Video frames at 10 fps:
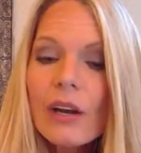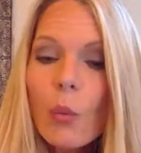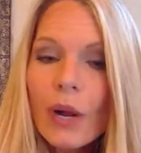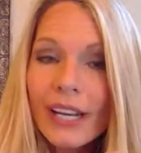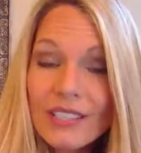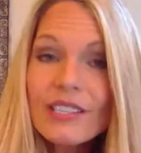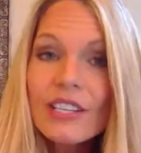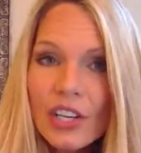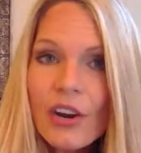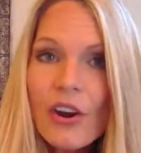When it's
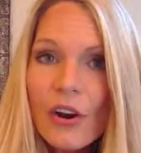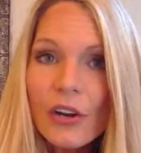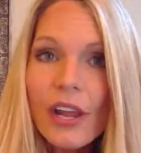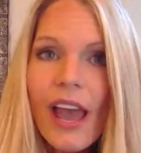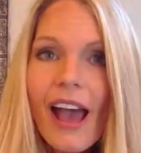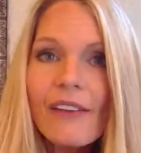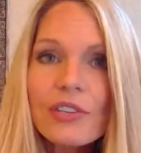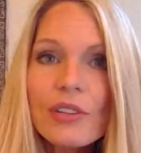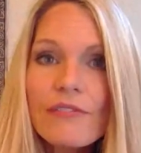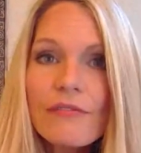cured
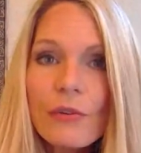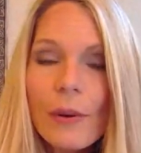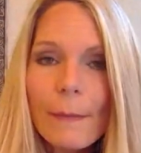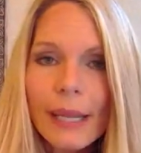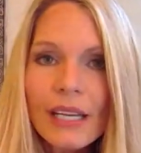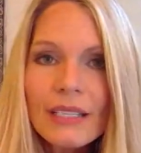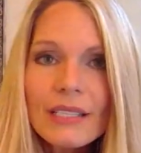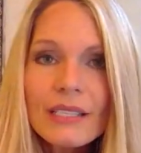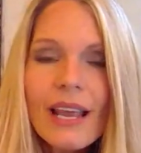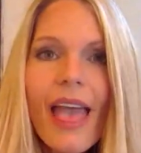after the 4
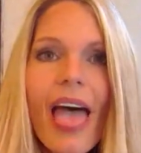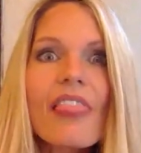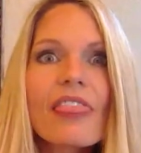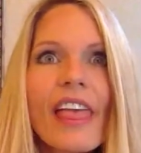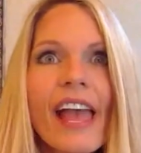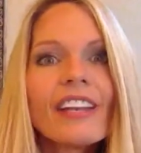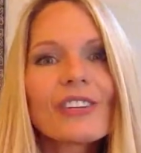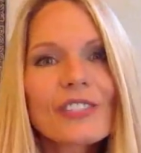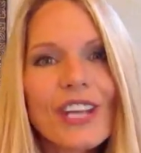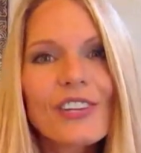minutes, then
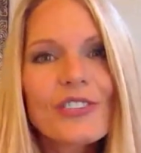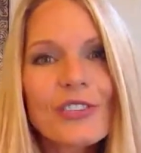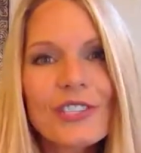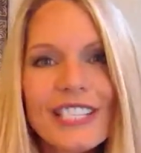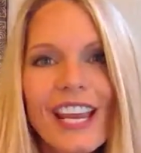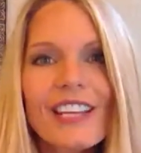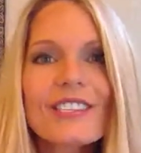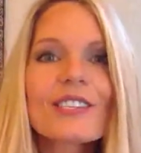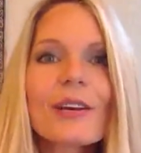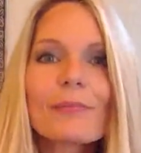your denture
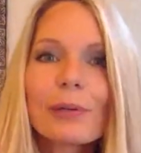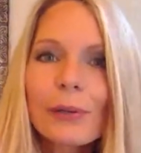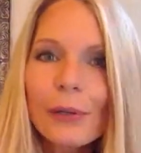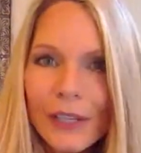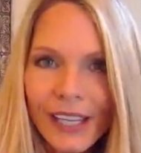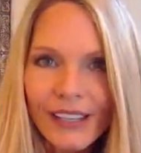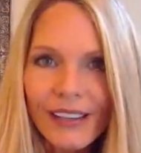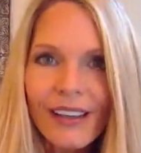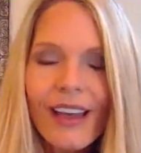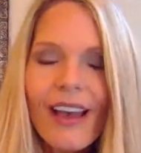stays
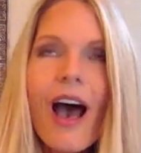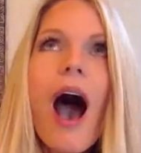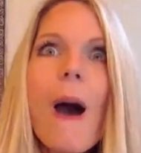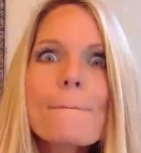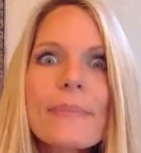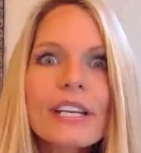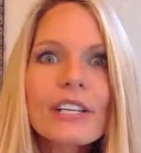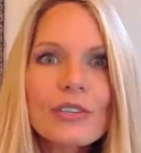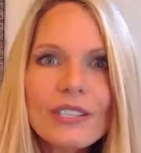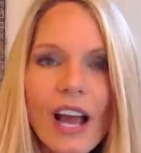supported up in
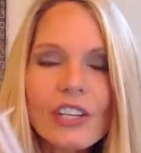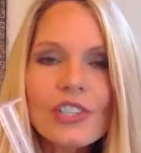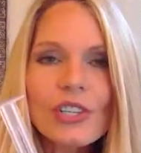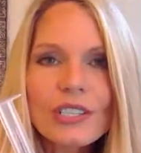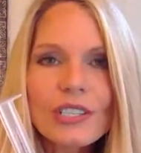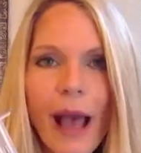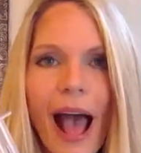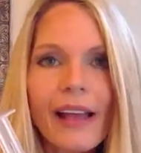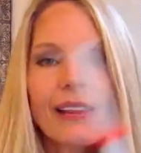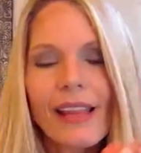your suction
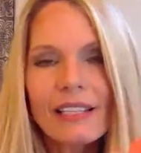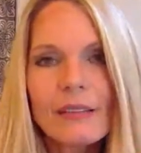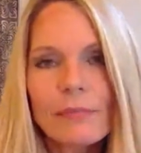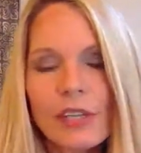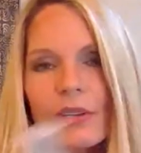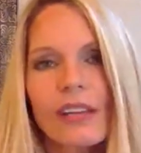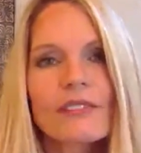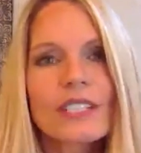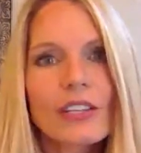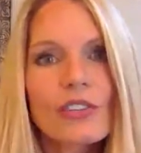spot, and that's the beauty of
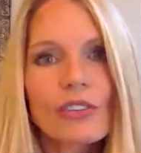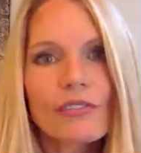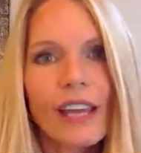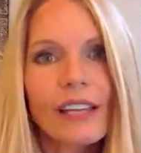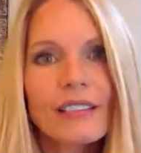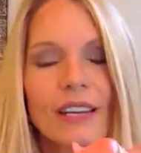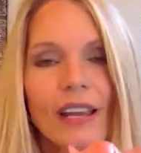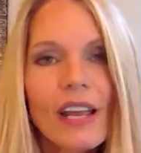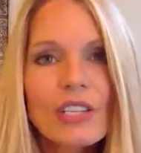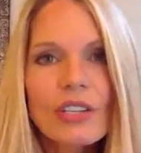DenSureFit.
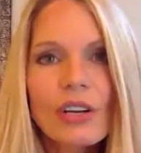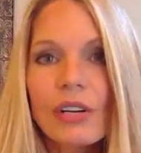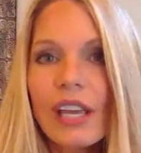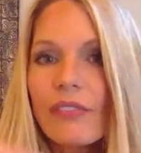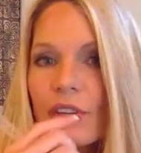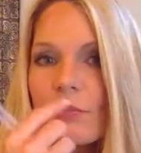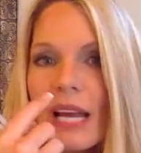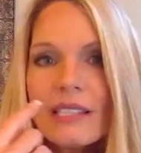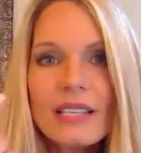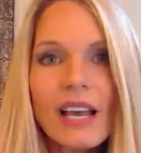So if you
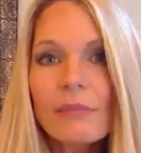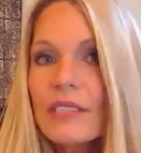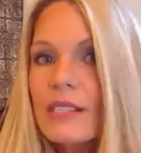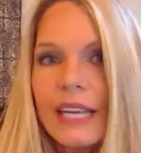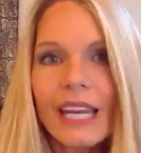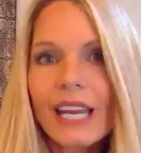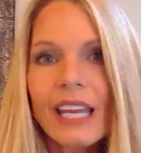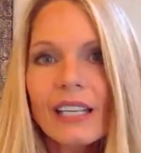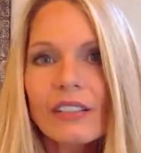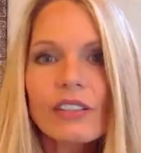mess up seating
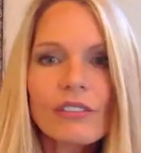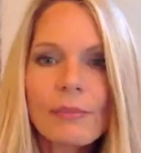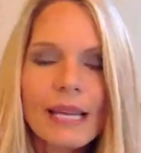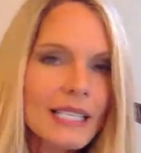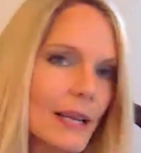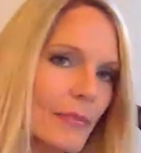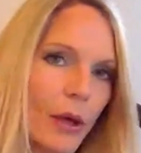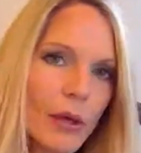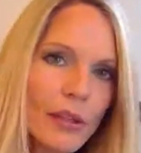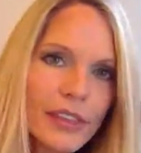it, you've messed up
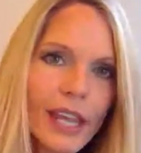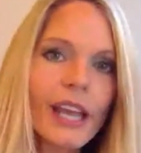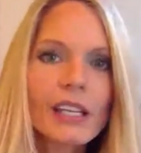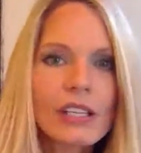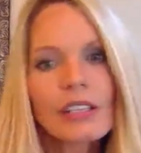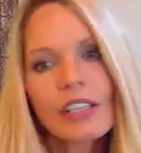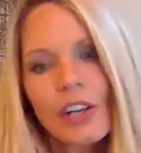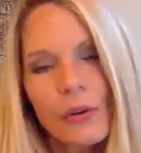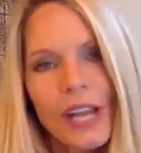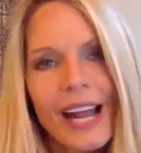the whole thing, and you
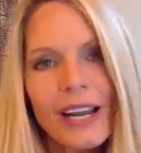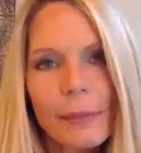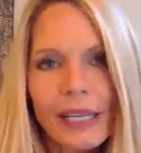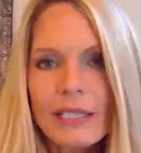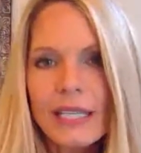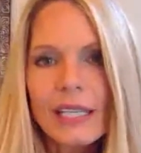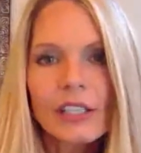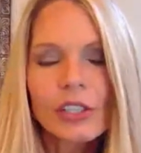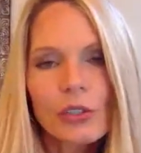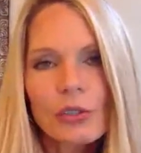know, not a big
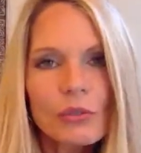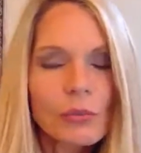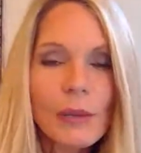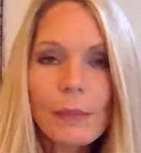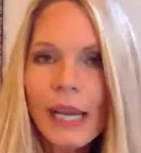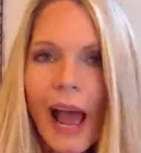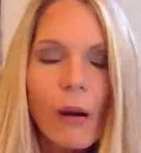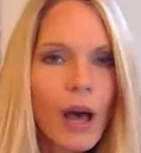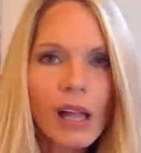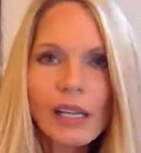deal. You rip it
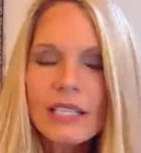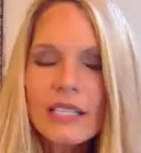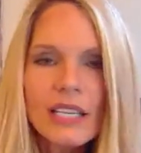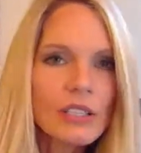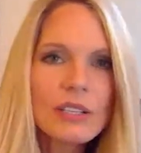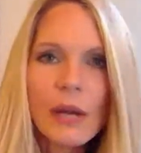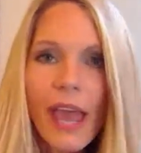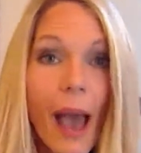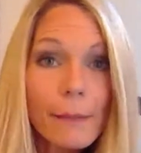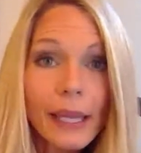out, call us, tell us what
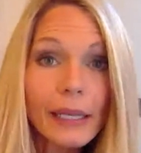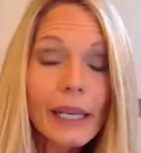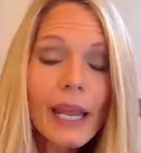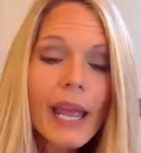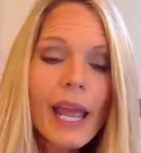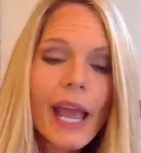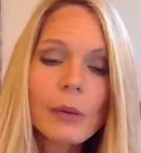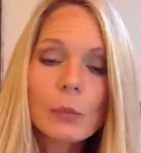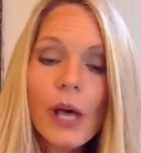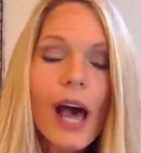happened,
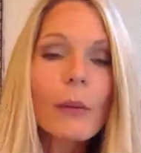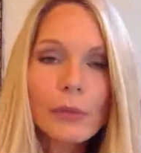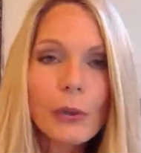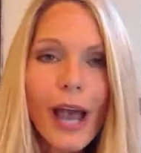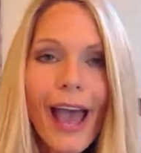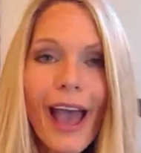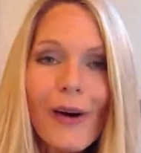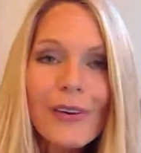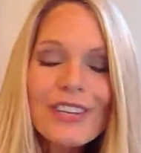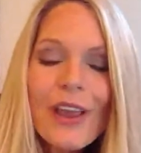and we'll help you
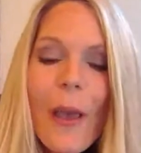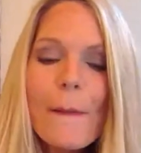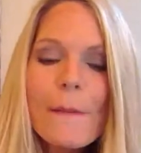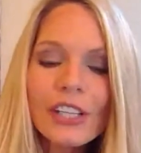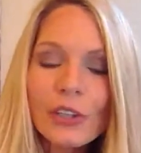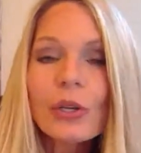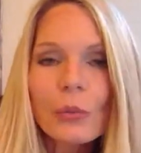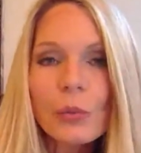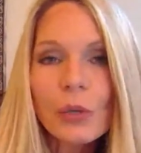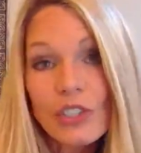out, and you
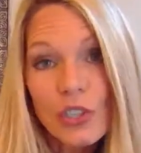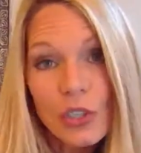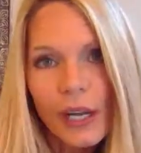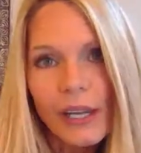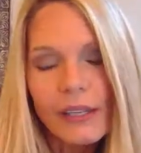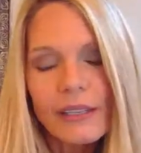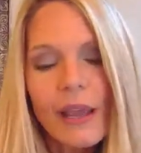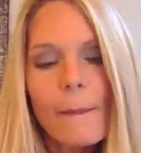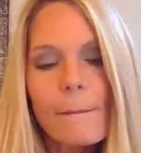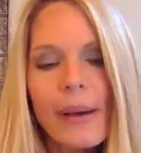can redo it.
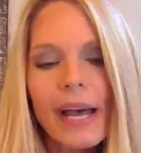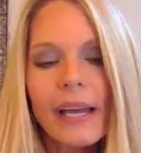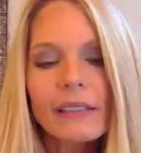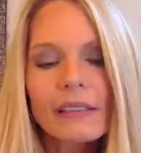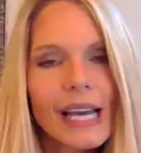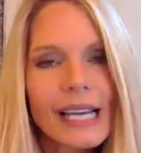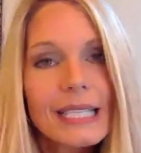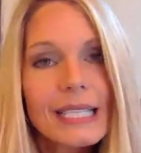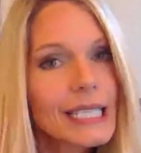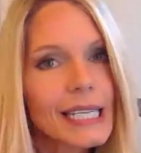But
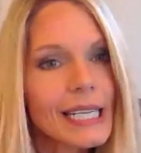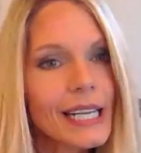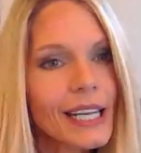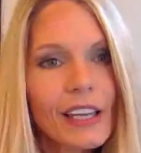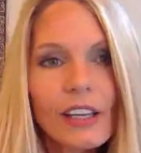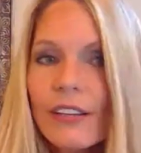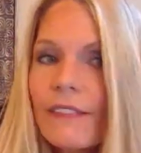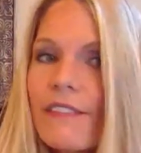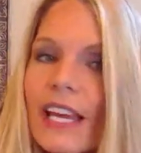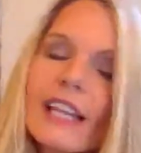that's the key to getting a
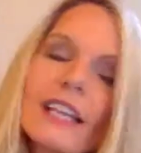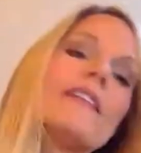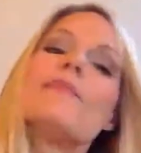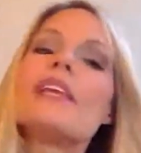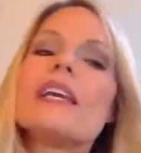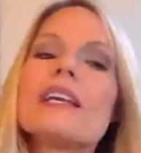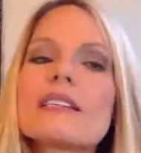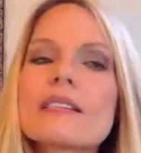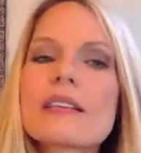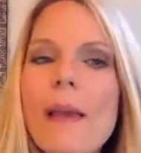good fit,
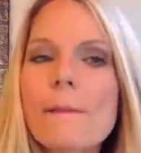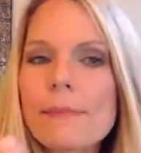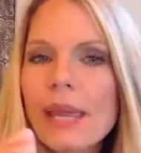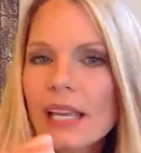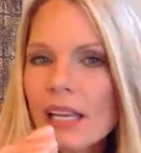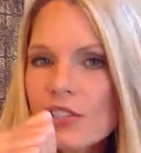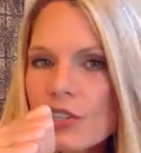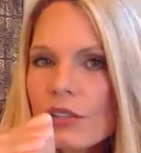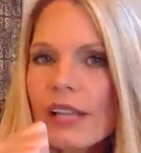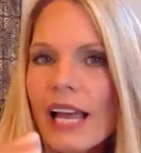is making
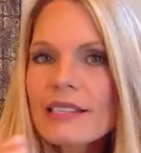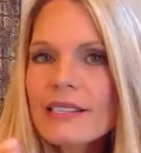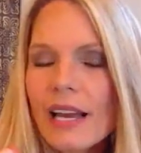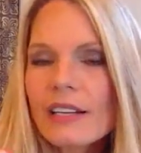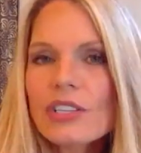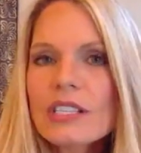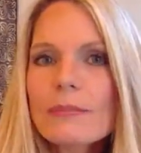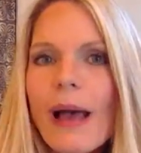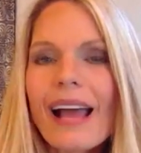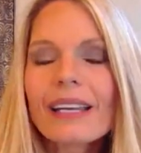sure that suction
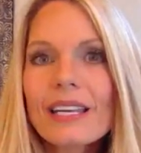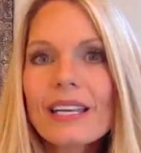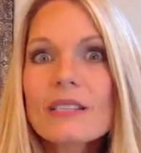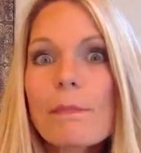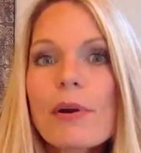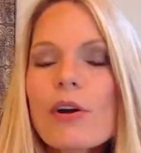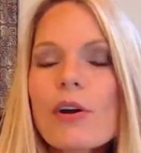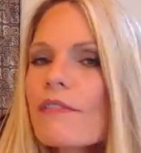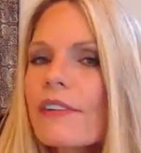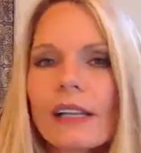spot is
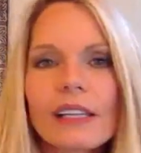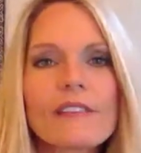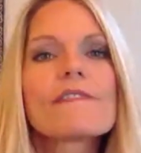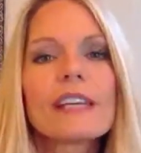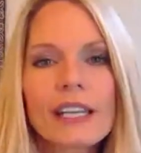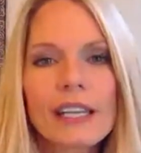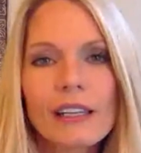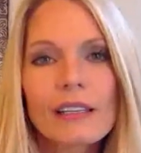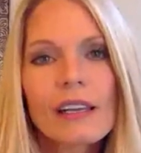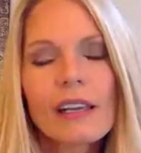perfectly
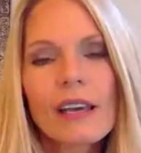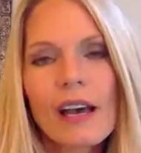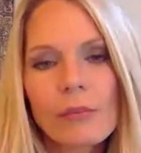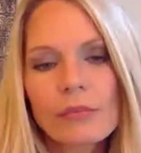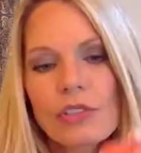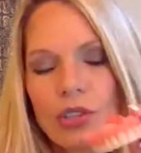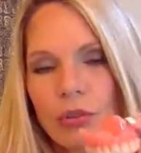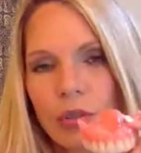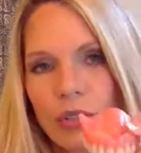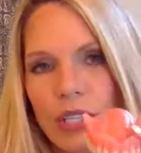fitted
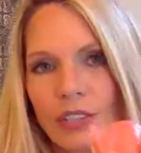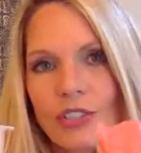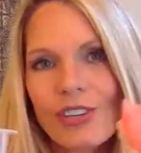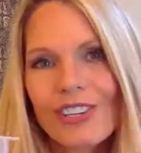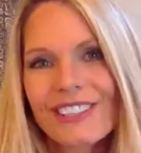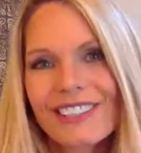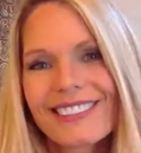to your denture.